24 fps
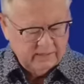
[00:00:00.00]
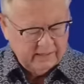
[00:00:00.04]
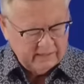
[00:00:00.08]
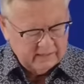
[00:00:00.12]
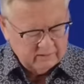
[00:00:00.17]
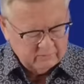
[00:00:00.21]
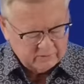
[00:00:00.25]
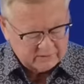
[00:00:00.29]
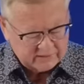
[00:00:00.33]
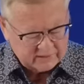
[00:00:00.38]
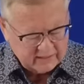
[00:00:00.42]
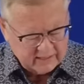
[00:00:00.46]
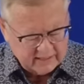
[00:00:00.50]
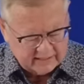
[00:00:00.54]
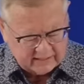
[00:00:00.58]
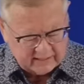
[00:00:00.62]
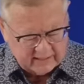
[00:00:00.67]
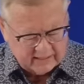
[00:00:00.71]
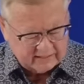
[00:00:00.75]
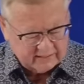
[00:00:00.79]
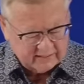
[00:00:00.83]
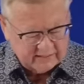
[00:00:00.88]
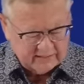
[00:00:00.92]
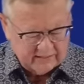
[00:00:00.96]
And it was
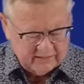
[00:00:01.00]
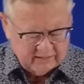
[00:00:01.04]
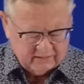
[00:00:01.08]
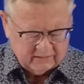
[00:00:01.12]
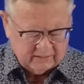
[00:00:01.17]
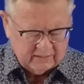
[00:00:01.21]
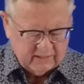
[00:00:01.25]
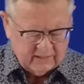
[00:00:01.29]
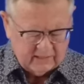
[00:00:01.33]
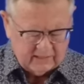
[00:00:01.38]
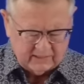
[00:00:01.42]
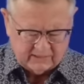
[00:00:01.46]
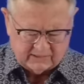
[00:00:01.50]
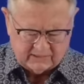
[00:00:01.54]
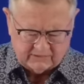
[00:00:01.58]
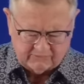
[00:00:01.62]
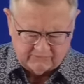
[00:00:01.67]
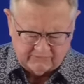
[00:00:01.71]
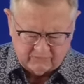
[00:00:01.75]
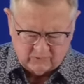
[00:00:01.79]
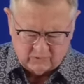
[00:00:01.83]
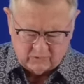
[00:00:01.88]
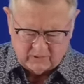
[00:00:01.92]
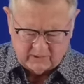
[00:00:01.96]
like I could hear God's
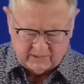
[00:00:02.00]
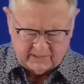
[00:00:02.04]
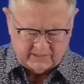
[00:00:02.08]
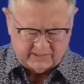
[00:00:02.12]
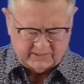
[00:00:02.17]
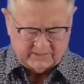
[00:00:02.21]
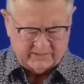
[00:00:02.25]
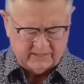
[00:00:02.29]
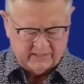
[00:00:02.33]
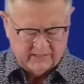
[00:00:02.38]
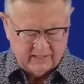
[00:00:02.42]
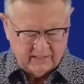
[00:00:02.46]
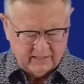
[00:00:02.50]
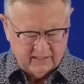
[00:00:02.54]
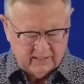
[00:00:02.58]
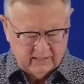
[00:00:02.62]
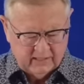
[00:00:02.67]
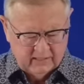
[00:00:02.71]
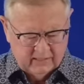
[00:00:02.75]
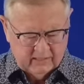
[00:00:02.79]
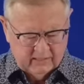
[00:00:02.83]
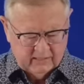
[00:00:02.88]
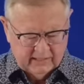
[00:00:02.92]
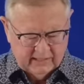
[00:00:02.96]
voice
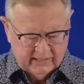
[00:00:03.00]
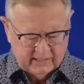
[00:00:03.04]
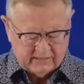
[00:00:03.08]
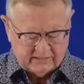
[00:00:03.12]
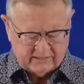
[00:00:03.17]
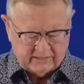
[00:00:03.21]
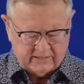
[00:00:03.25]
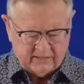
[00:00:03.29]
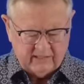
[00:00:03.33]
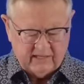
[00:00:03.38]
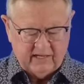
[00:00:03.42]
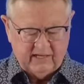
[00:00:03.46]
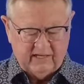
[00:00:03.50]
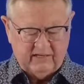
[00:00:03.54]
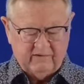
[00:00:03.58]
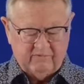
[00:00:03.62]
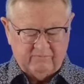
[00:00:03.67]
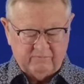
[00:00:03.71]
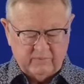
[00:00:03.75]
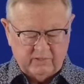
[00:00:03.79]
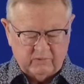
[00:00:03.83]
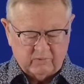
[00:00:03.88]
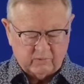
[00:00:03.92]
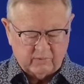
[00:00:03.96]
inside
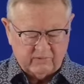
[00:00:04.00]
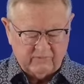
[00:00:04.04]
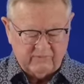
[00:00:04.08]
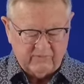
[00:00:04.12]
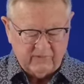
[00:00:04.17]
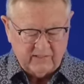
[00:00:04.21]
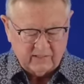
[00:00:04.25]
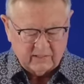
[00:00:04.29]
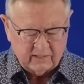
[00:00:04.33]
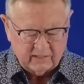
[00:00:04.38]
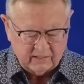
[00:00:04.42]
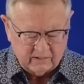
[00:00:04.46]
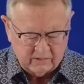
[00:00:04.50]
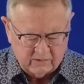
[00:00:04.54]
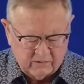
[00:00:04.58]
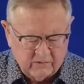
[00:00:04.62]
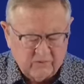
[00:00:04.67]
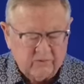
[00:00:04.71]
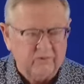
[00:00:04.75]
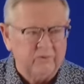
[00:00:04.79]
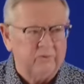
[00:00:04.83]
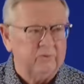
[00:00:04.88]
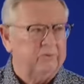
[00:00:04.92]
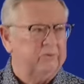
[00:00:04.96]
of me revealing
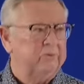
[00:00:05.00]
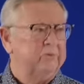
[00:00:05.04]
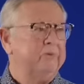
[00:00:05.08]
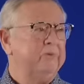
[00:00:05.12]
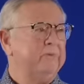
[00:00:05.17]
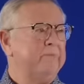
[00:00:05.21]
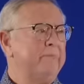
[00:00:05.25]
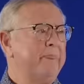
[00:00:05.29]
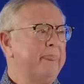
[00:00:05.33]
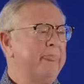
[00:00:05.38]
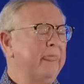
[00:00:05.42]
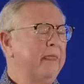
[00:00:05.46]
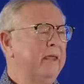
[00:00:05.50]
who